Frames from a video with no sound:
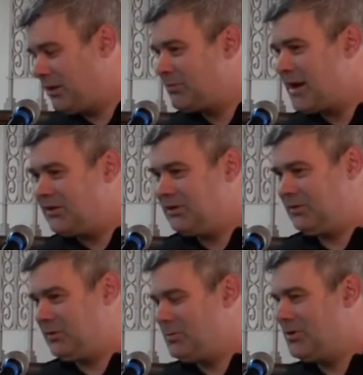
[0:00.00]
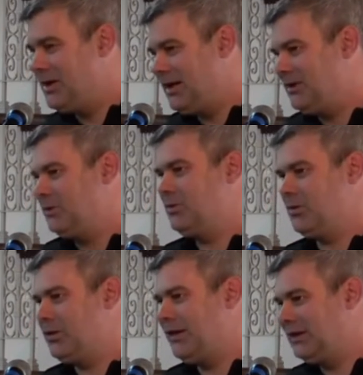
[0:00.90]
threatened or bullied
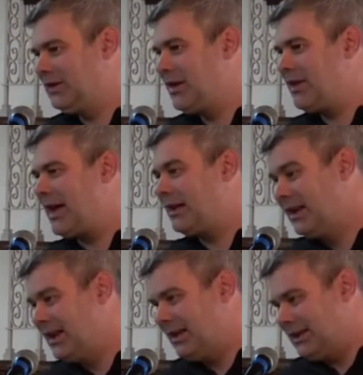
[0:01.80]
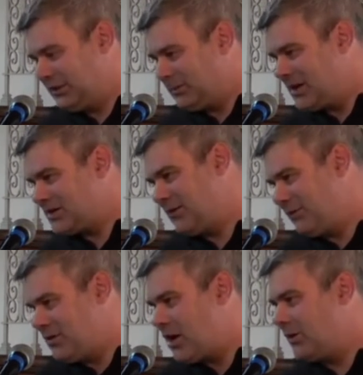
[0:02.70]
or things like that, especially
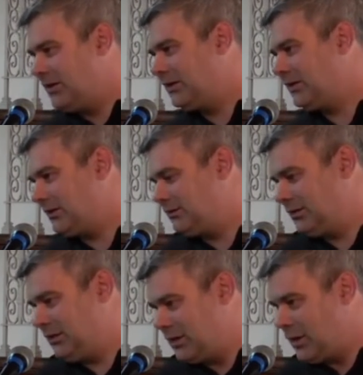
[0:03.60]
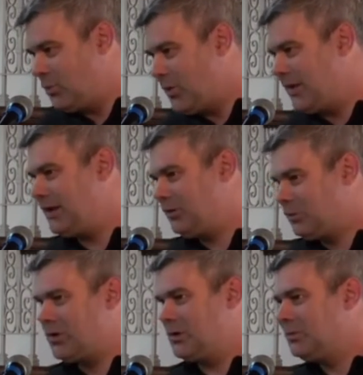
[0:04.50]
if it's within
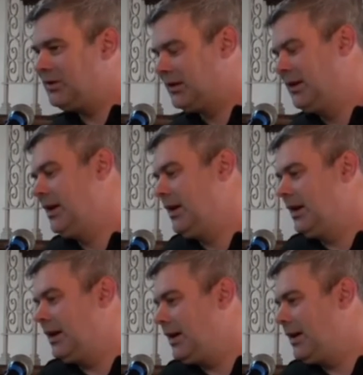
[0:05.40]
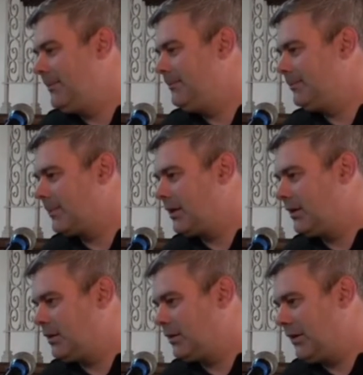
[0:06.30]
groups.
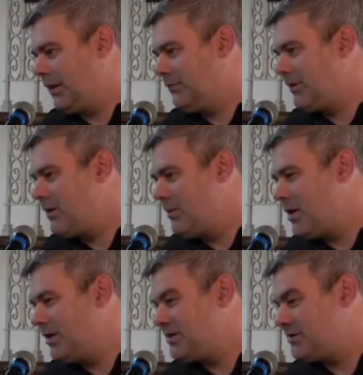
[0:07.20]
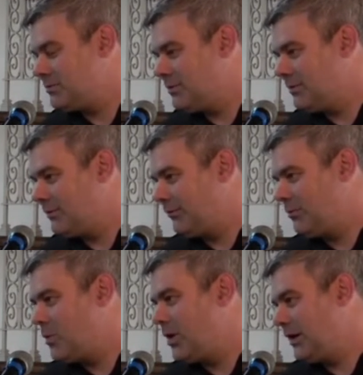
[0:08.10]
I think very much,
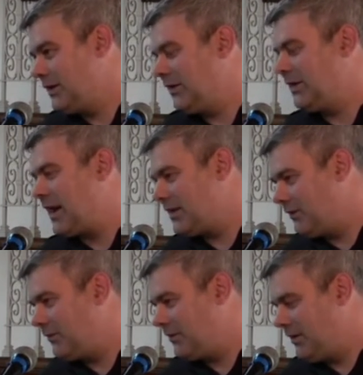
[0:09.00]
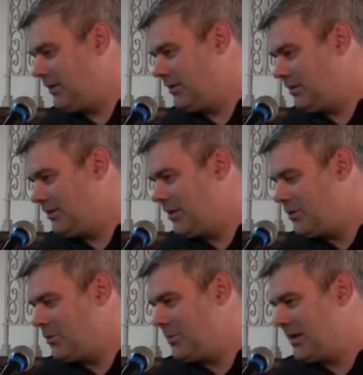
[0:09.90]
from what I understand of the
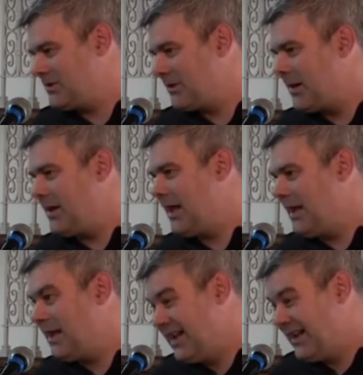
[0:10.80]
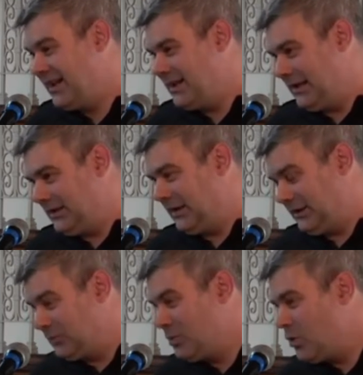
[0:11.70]
local picture out here,
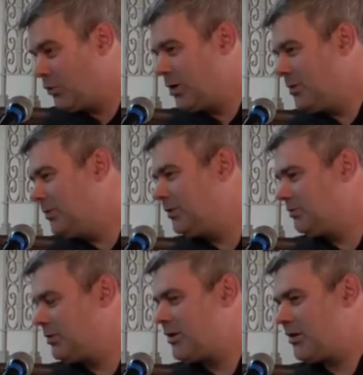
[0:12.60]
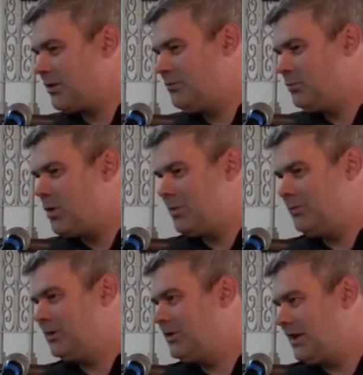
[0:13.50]
it's more groups rather than what we
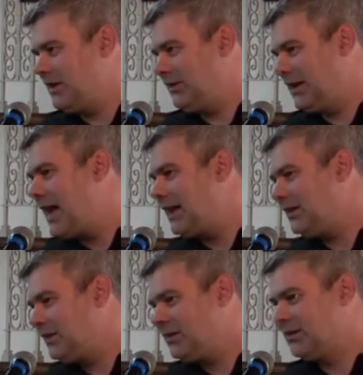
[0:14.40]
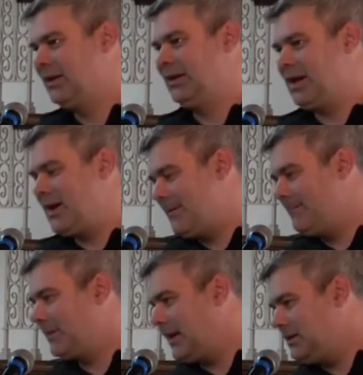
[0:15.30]
would look at as gangs
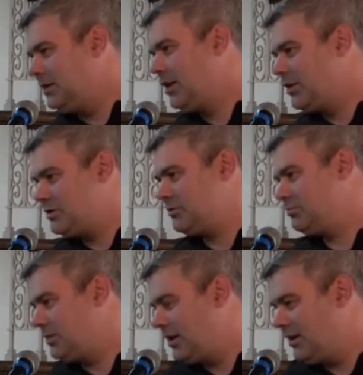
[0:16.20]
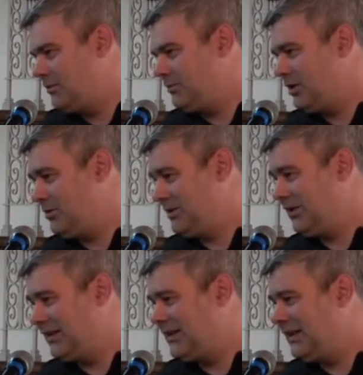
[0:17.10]
in your large urban
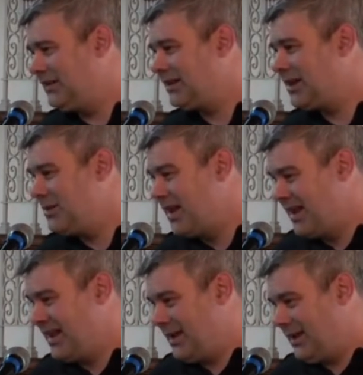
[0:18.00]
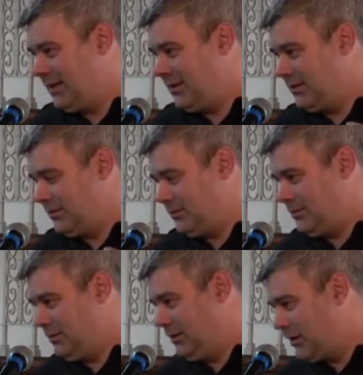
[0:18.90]
cities. So,
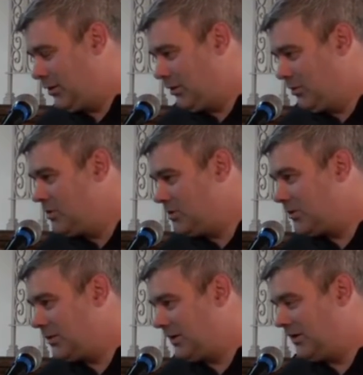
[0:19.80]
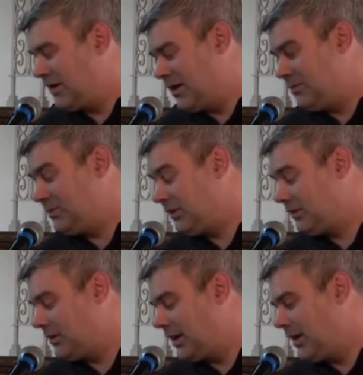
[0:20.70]
the majority of the
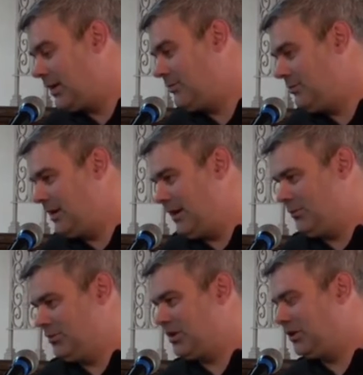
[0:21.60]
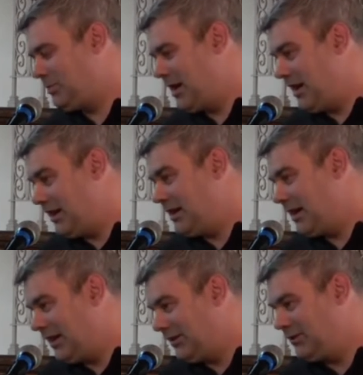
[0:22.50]
times it will just be a
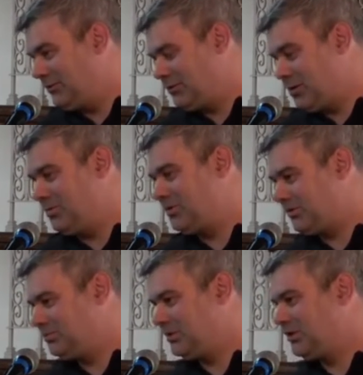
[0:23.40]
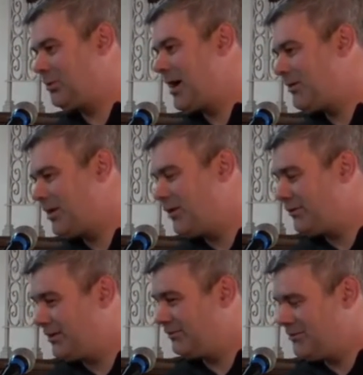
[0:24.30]
case of groups squaring
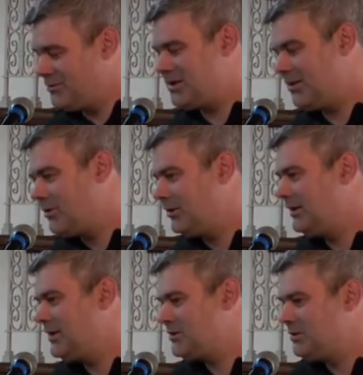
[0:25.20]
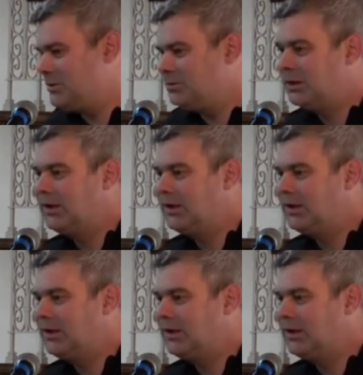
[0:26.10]
off, and unfortunately got the additional